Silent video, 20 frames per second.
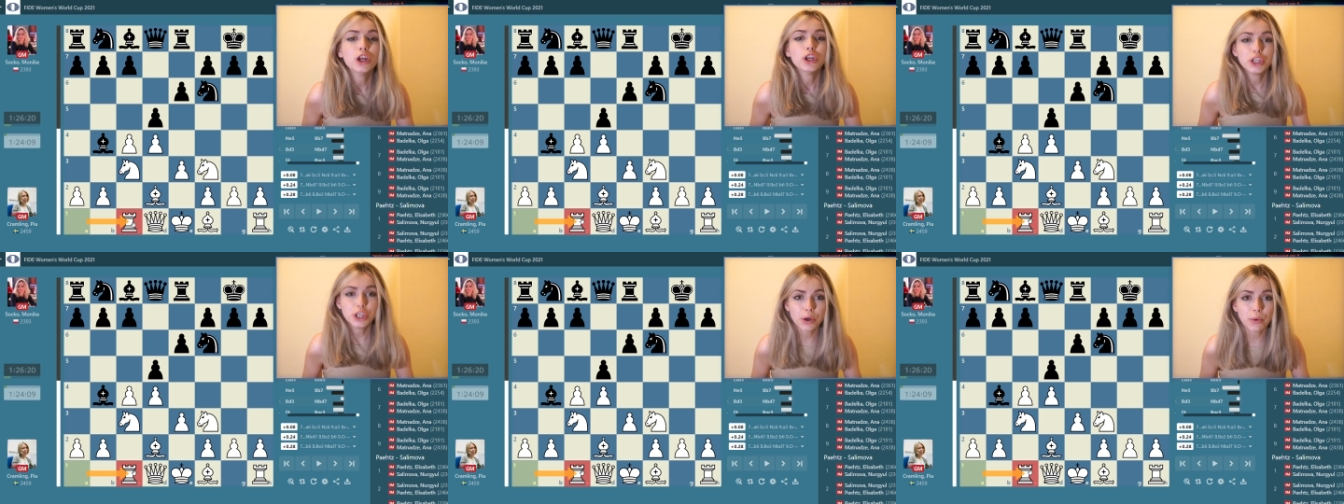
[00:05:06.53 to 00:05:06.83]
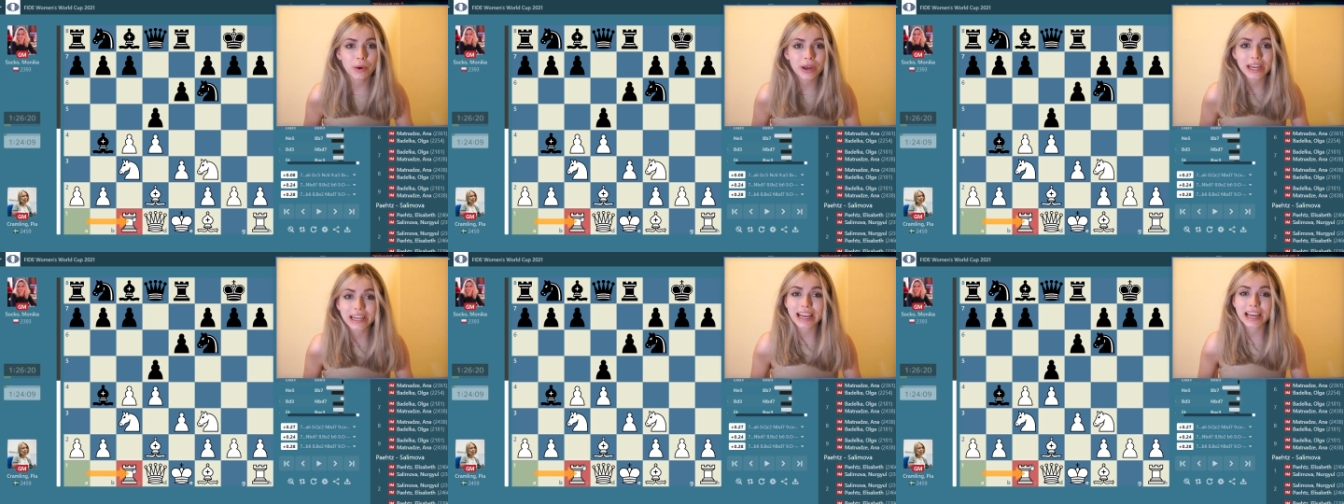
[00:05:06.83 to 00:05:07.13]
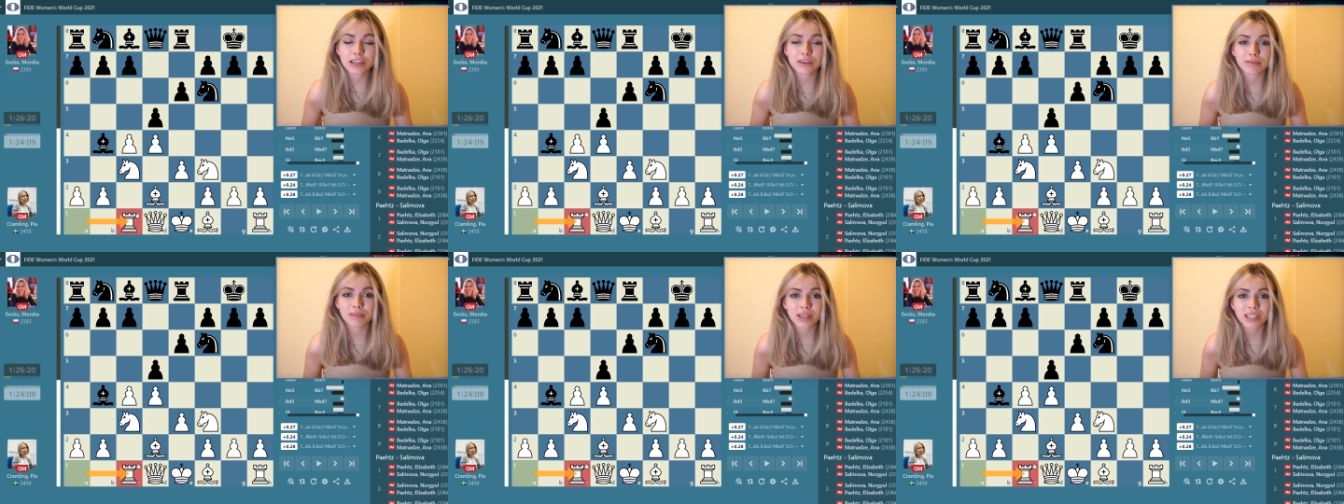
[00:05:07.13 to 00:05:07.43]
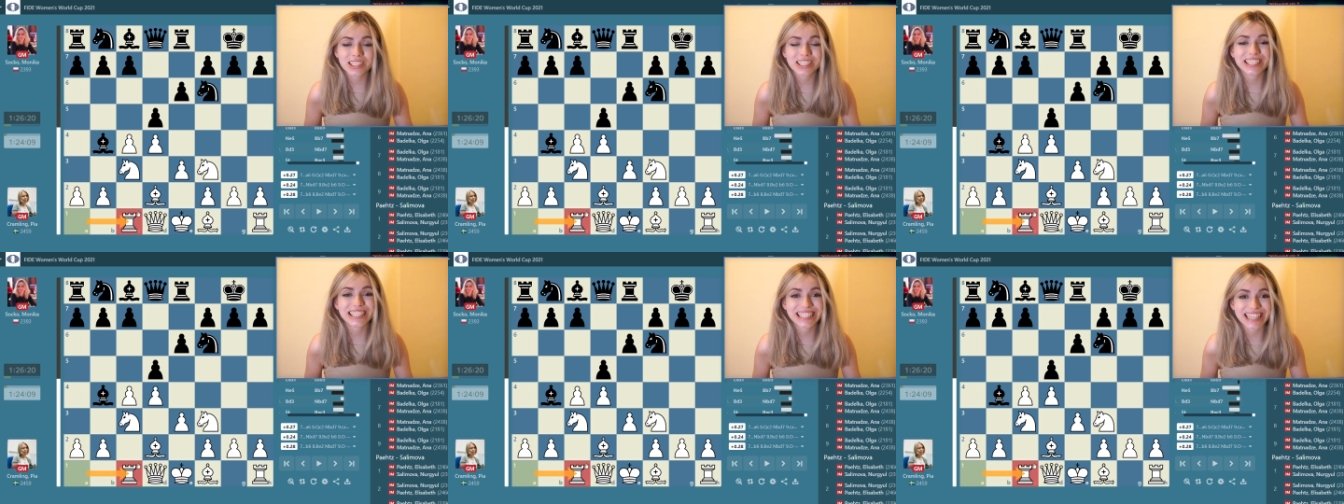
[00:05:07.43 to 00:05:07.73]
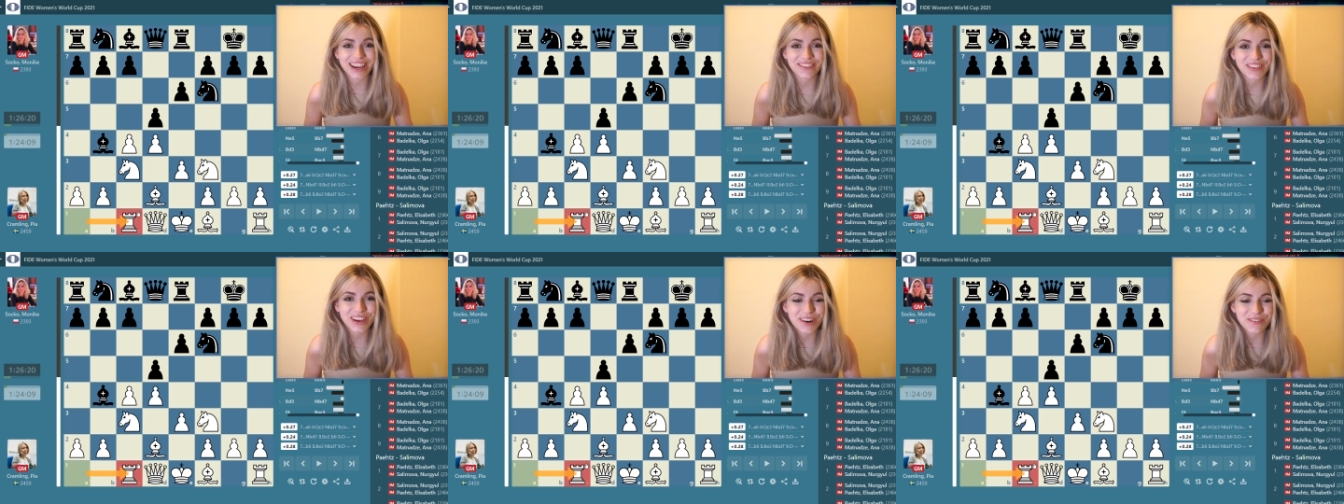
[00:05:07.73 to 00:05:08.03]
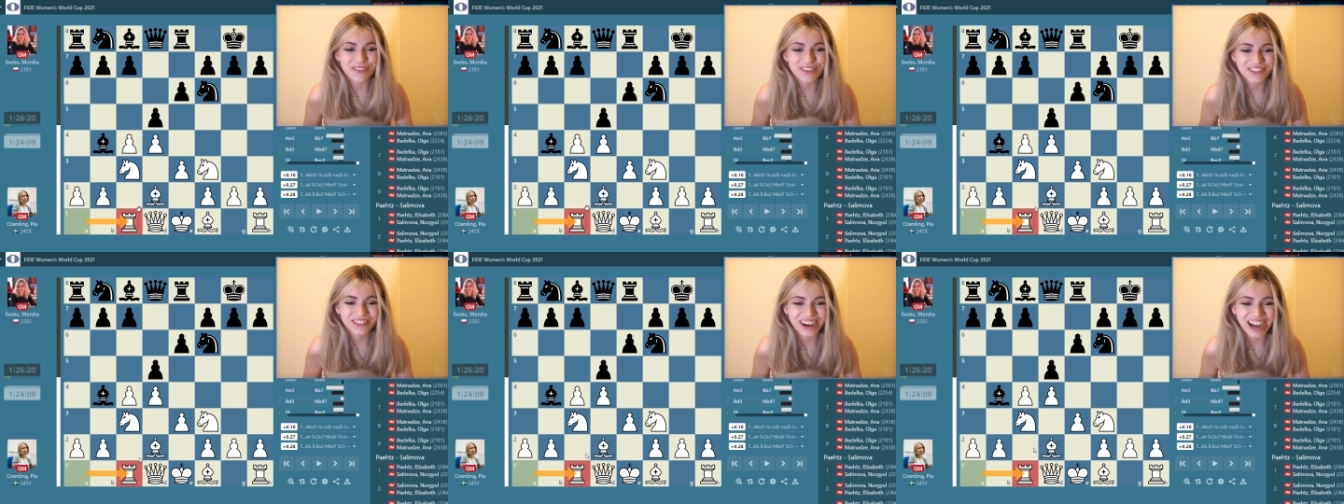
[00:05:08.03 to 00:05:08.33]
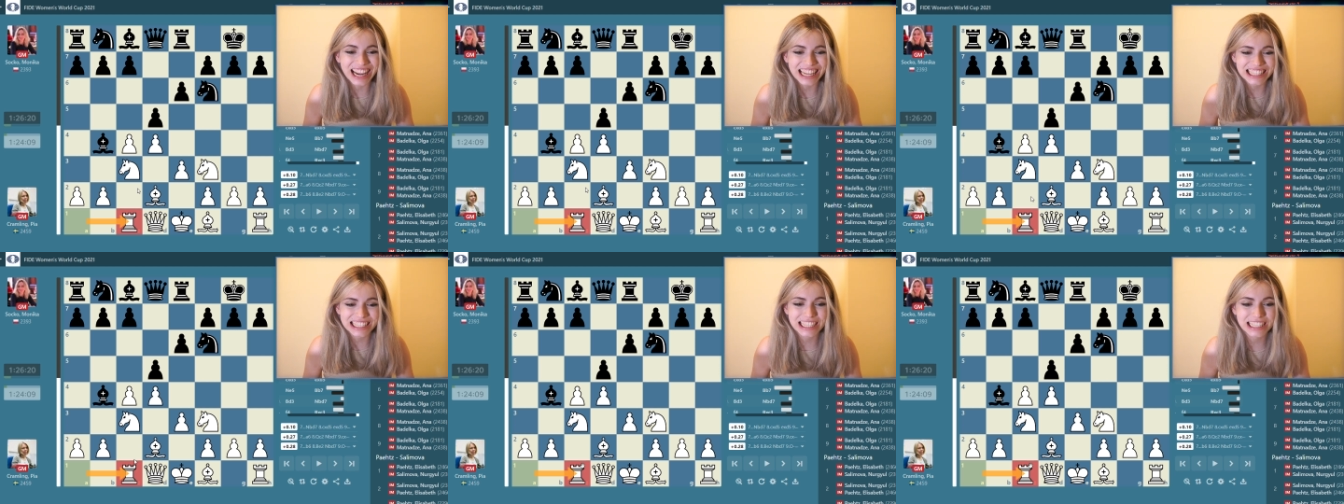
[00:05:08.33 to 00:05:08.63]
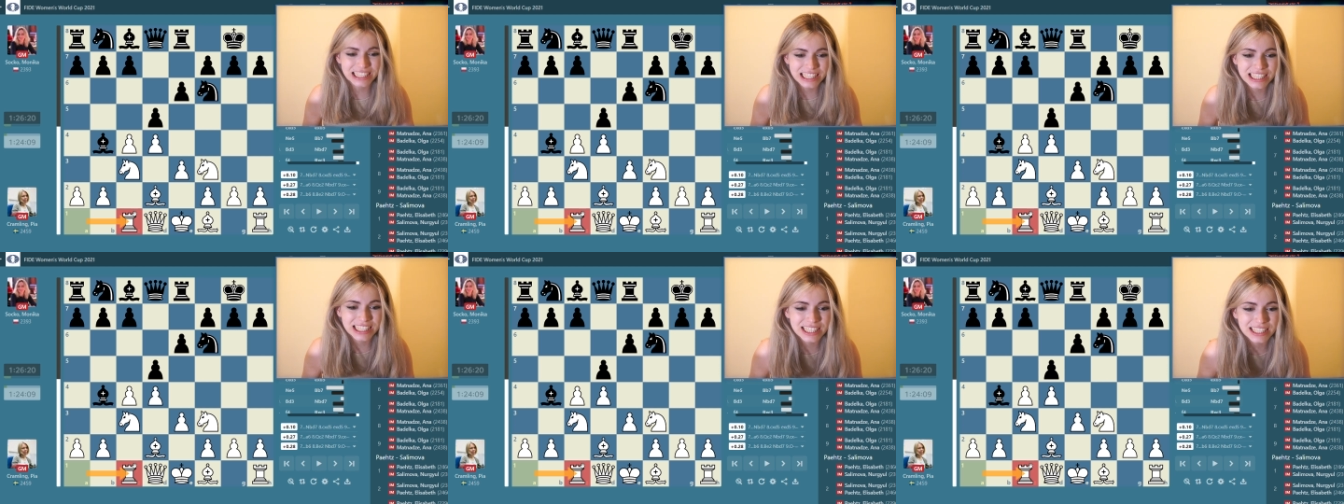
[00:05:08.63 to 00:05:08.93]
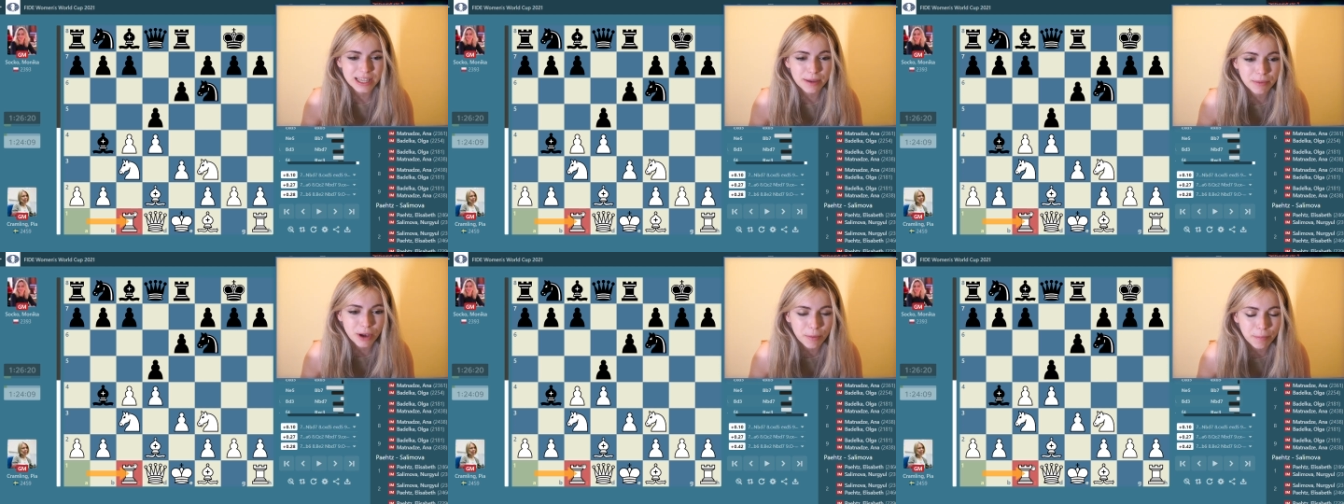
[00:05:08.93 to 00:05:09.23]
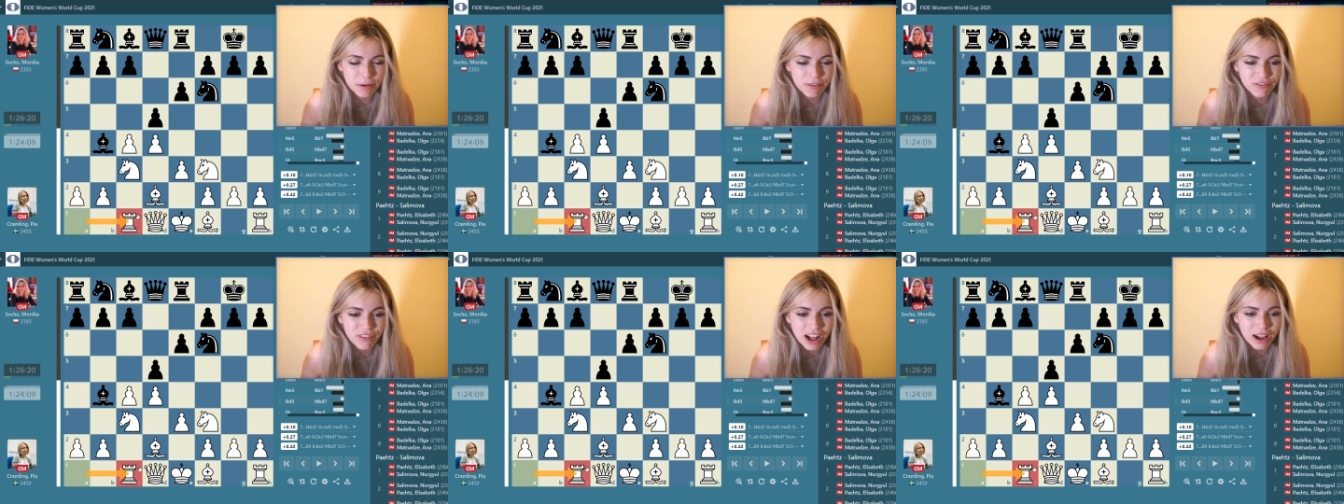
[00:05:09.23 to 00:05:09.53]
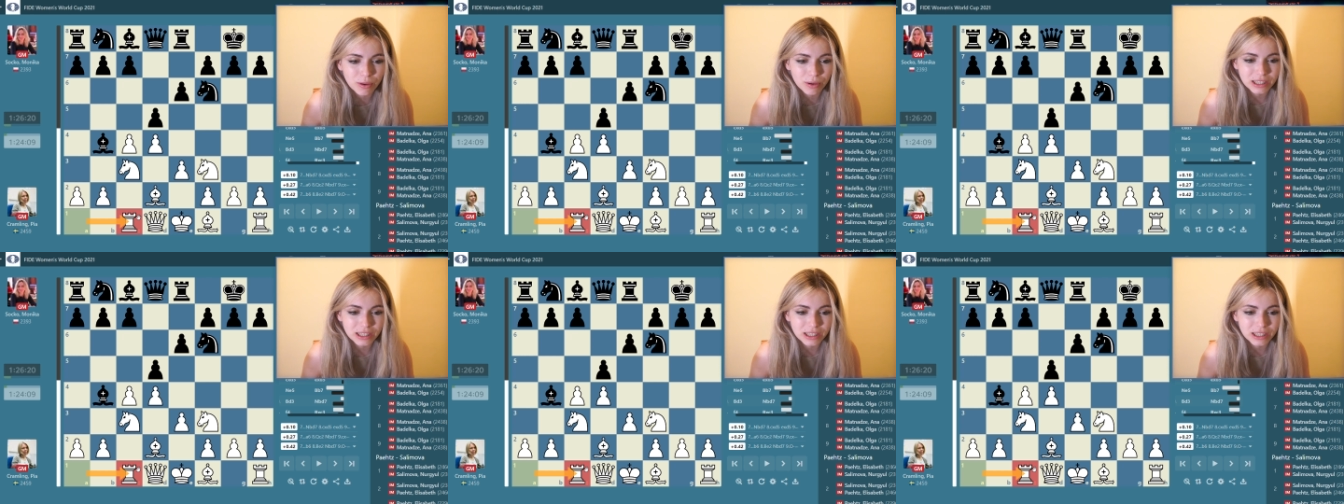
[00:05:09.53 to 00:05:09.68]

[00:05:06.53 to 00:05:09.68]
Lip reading: You want to get your rooks to semi-open files. Is this a semi-open file?